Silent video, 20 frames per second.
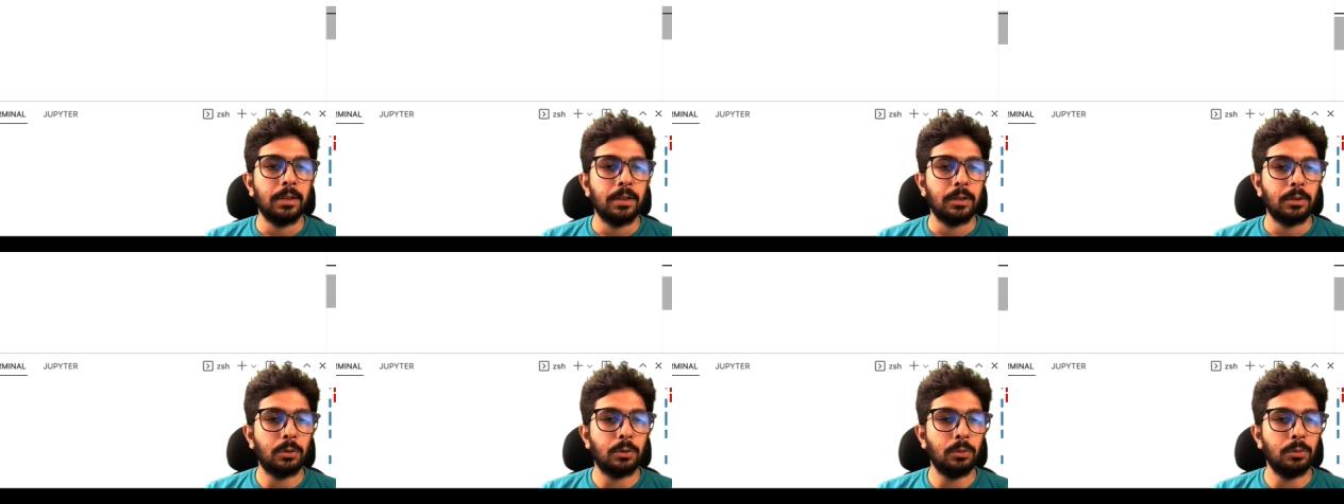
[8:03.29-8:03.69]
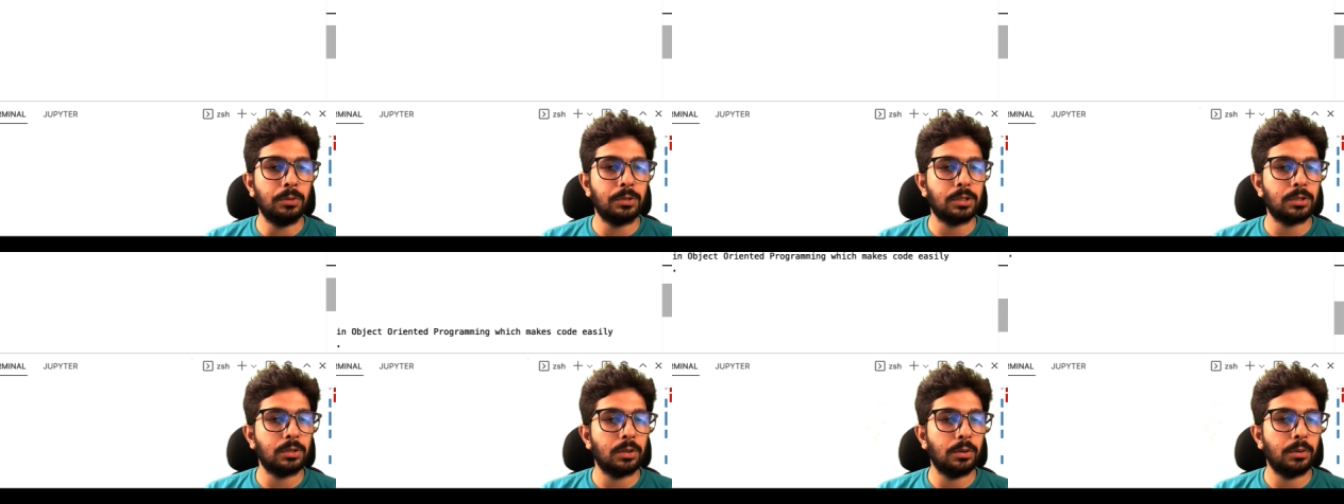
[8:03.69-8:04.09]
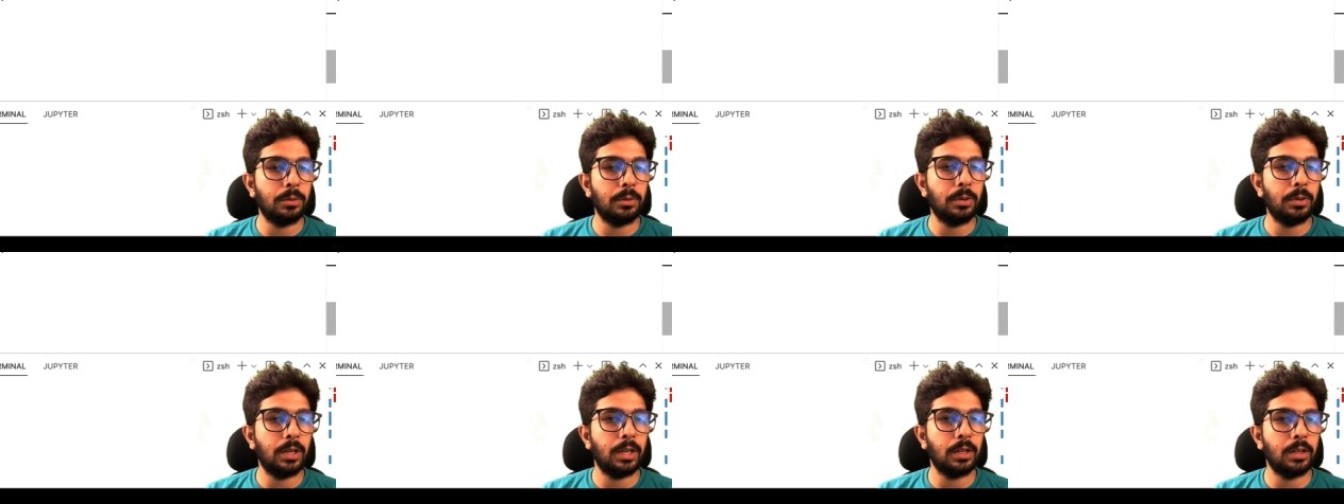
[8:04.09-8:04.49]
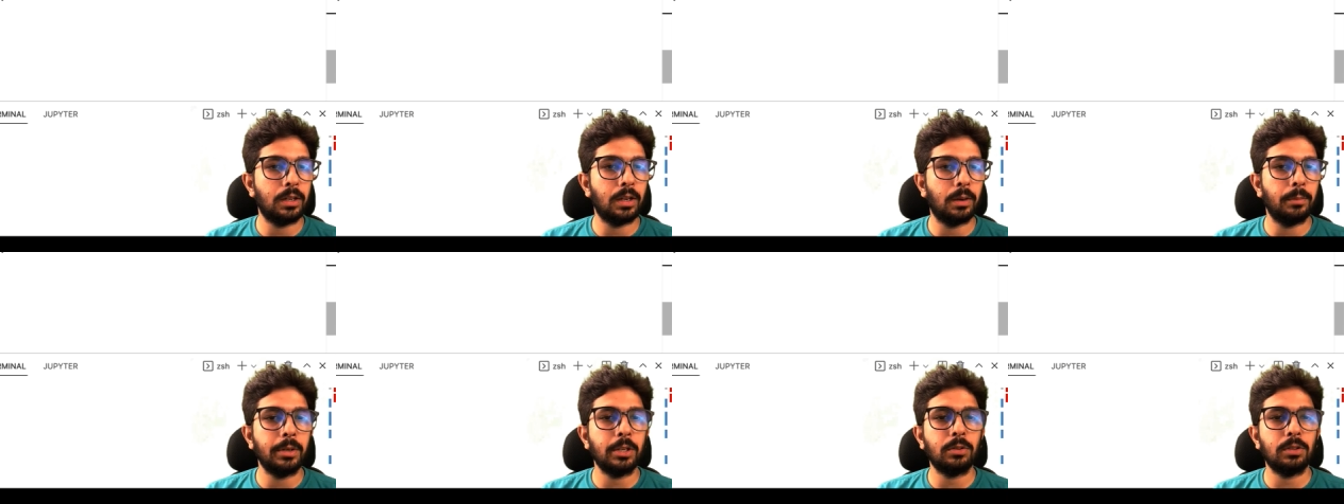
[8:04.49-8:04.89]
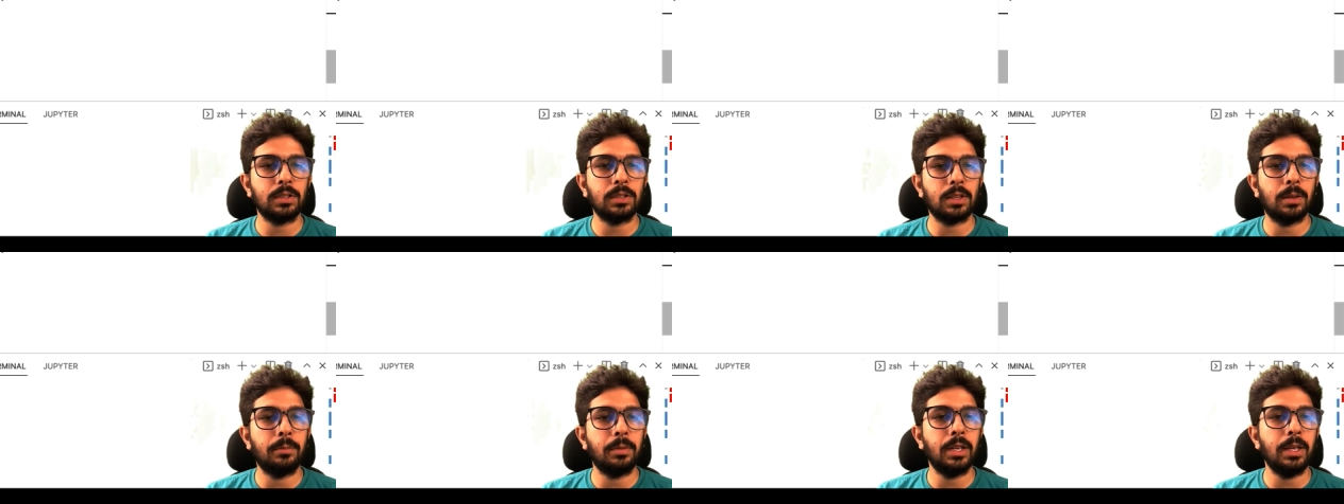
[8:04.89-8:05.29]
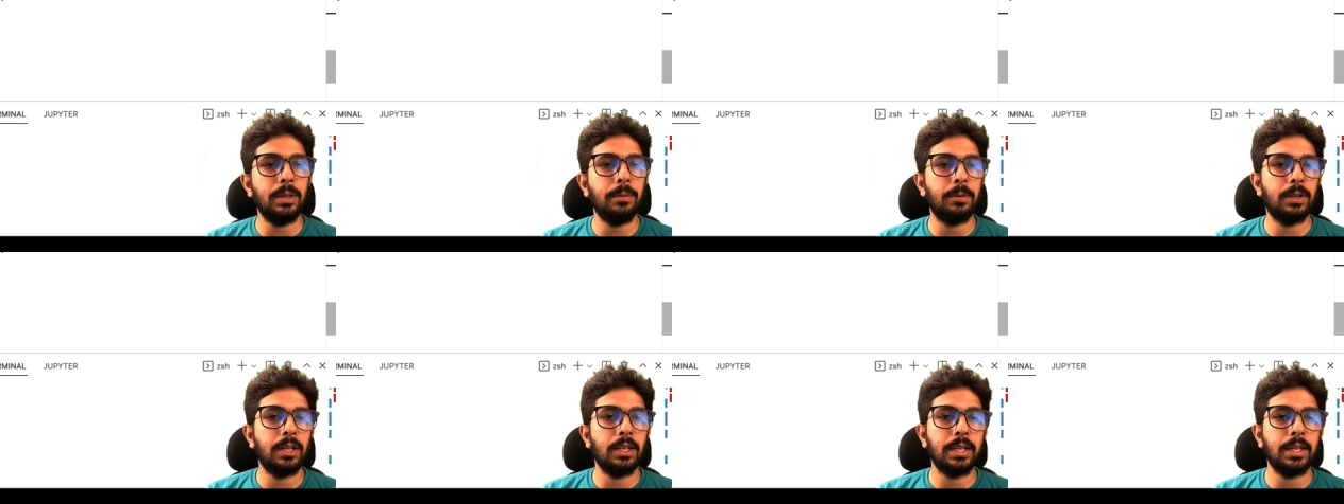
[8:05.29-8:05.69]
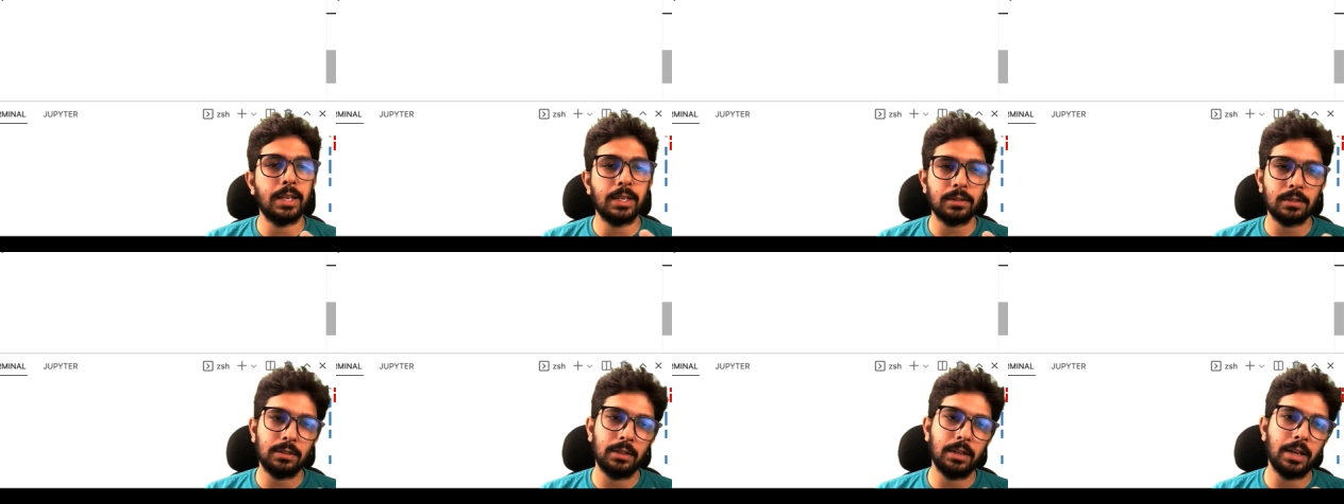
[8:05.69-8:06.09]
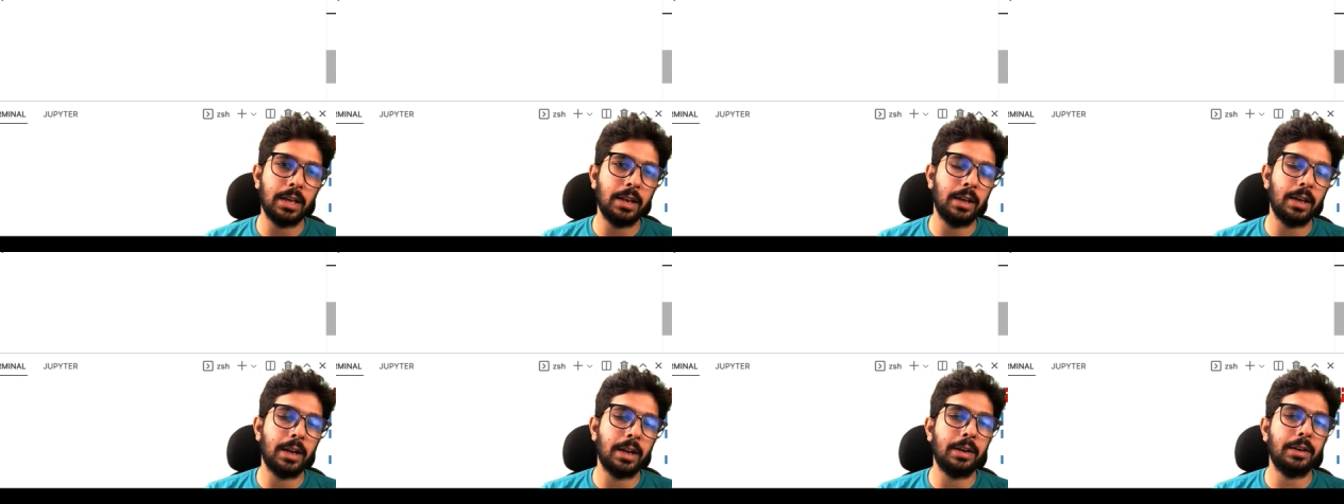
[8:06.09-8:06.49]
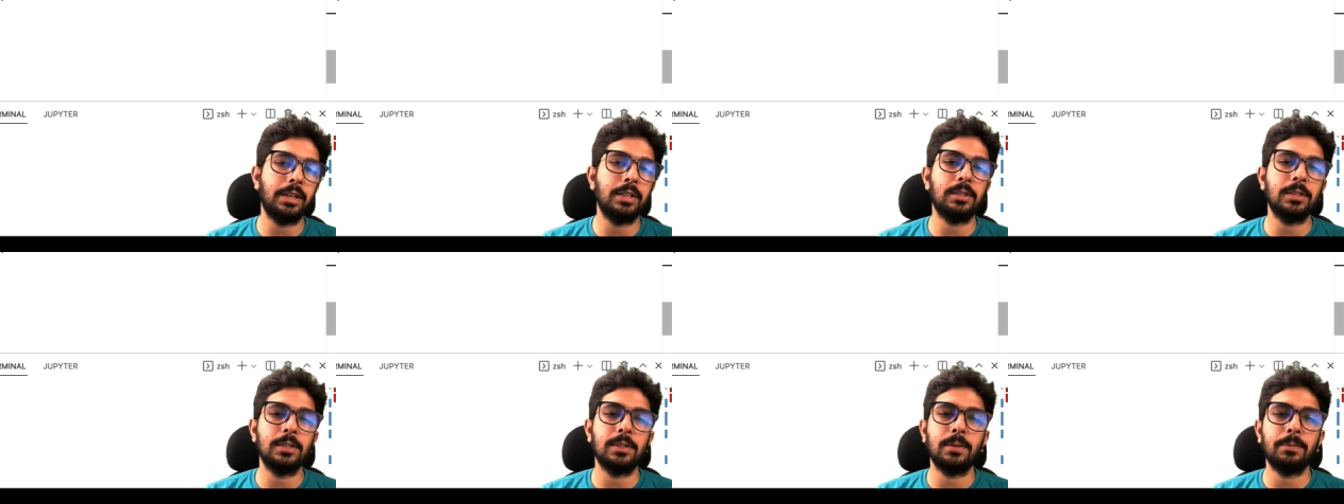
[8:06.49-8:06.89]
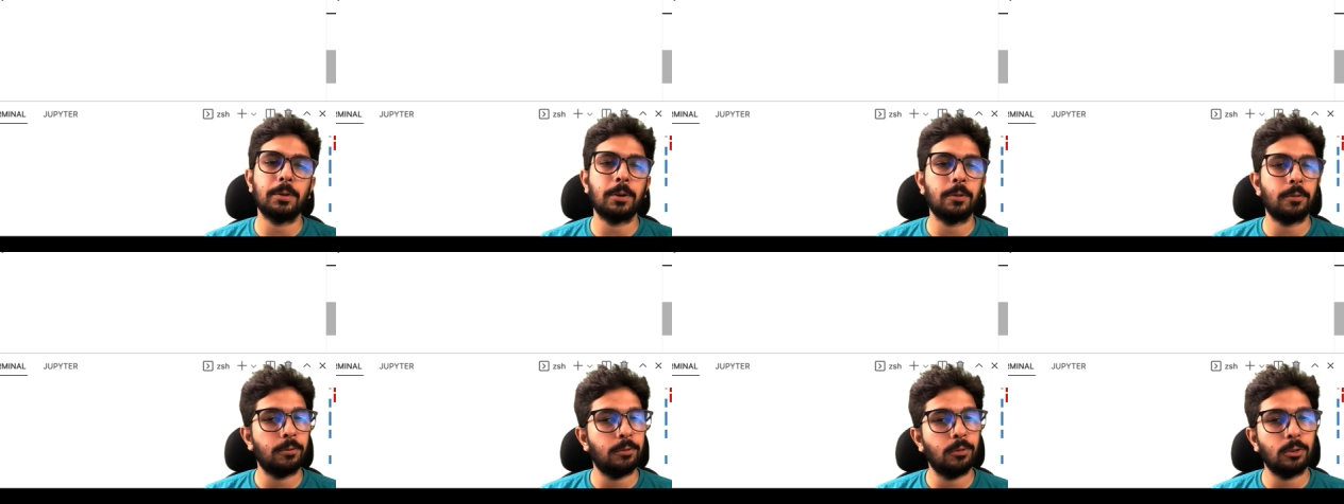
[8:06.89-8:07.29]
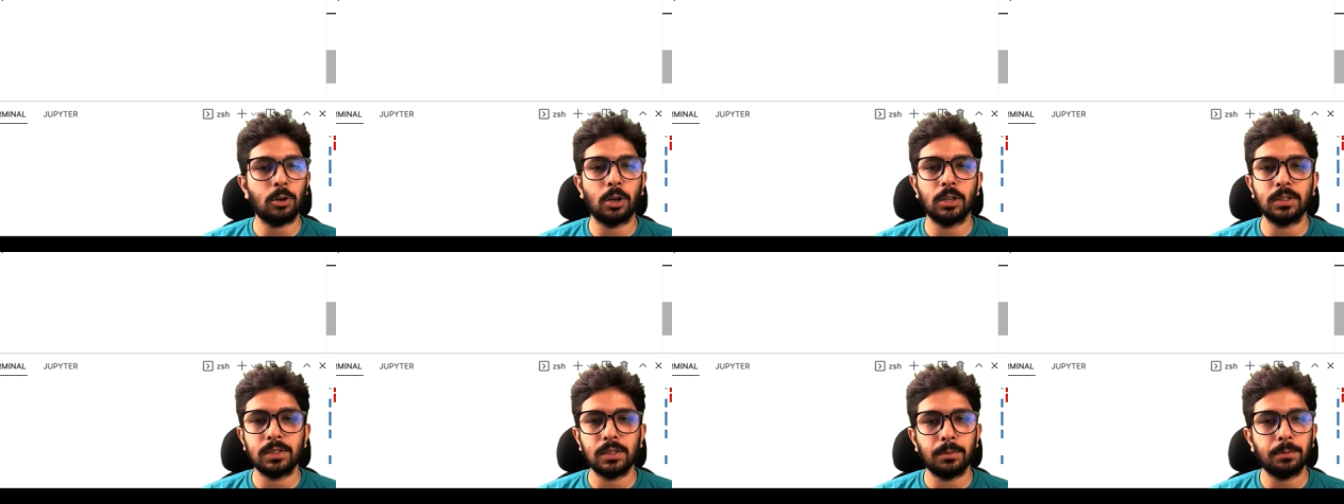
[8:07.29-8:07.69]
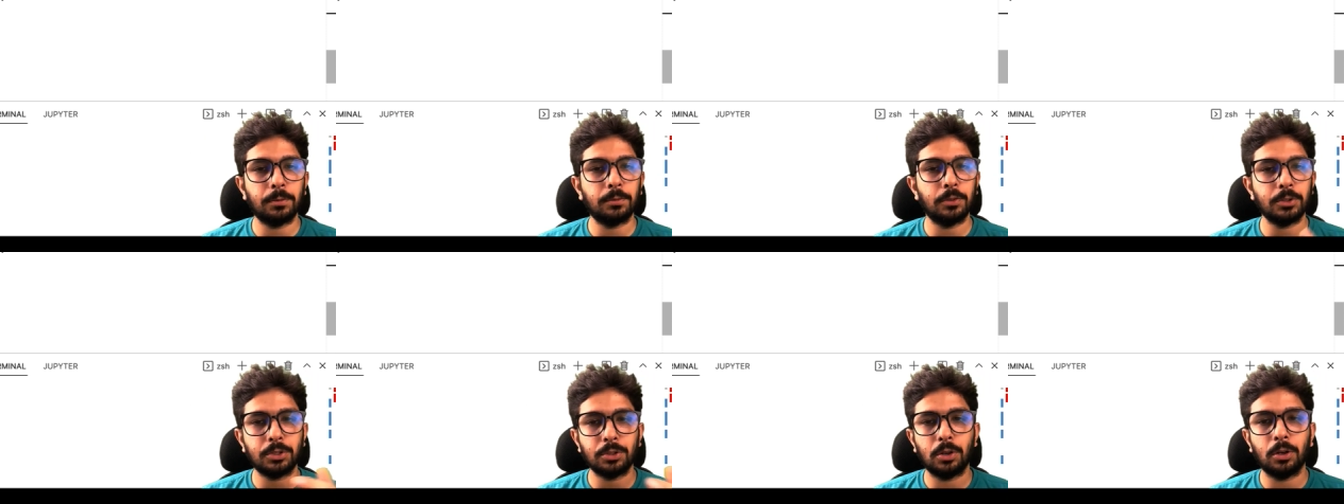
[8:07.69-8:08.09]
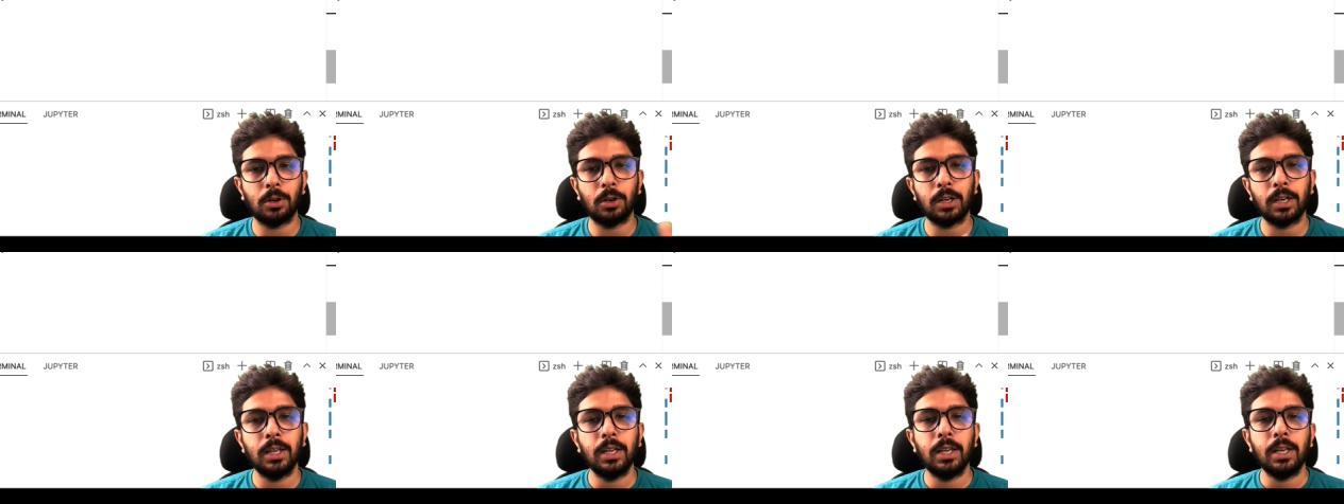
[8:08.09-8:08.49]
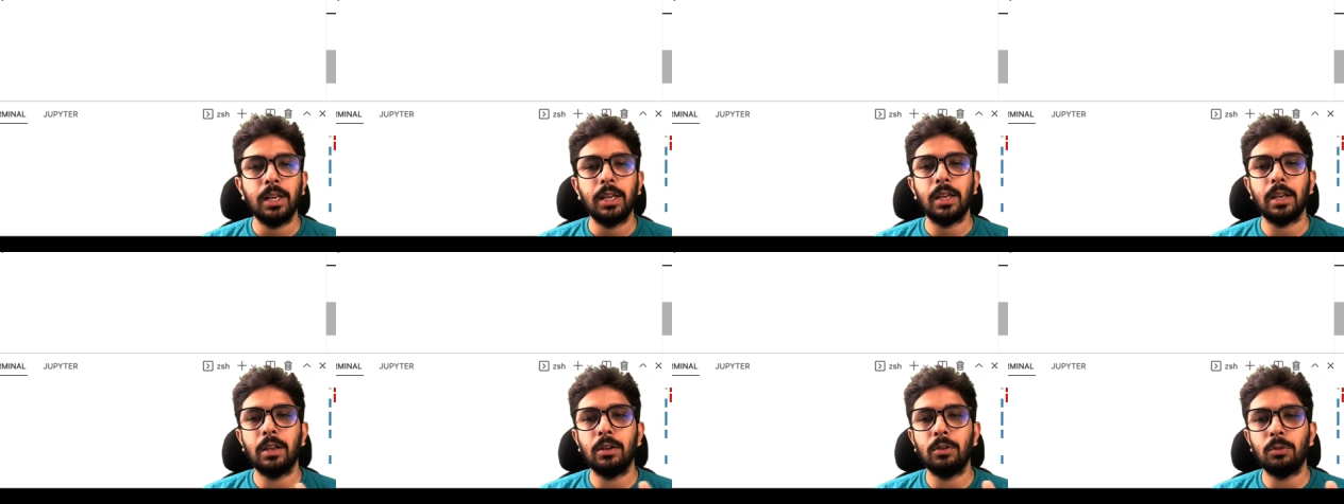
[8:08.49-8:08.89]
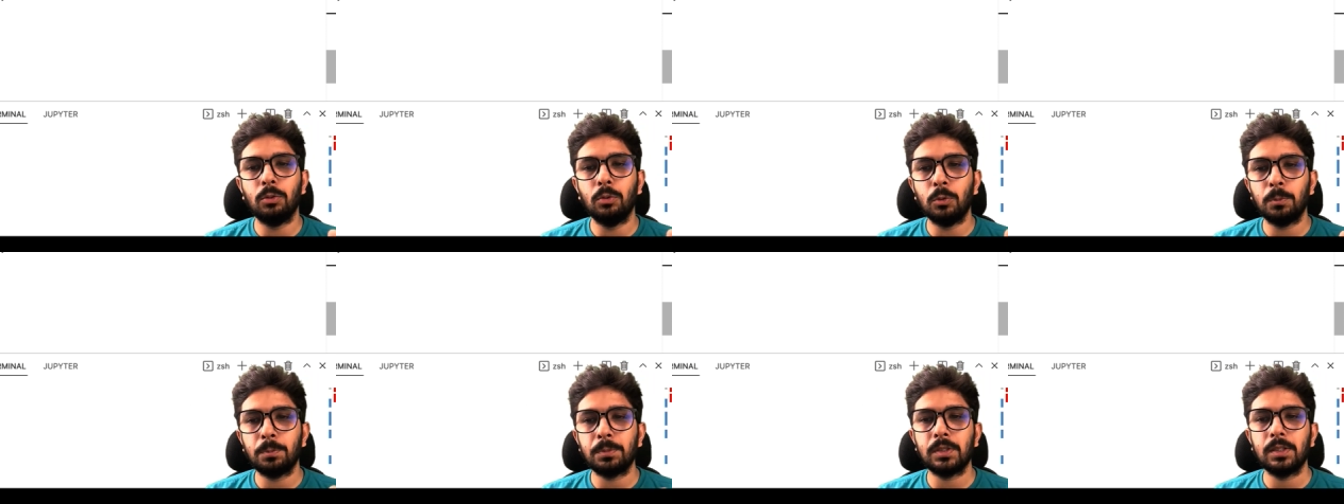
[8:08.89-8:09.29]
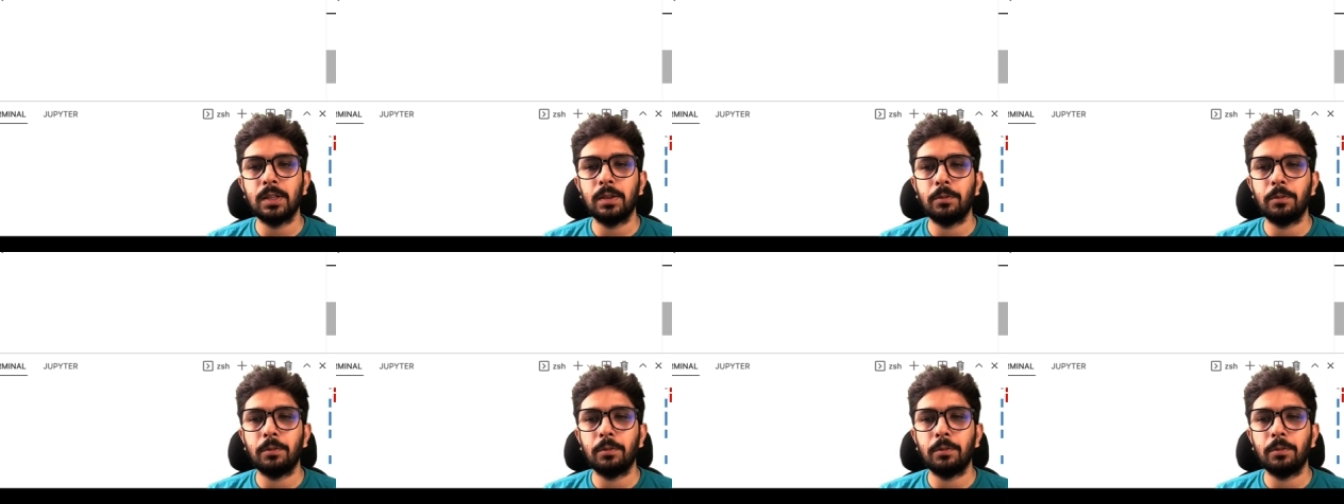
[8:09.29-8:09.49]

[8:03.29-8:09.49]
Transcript: Cool. So coming to the summary, well, yes, inheritance is a powerful concept for sure in OOPS,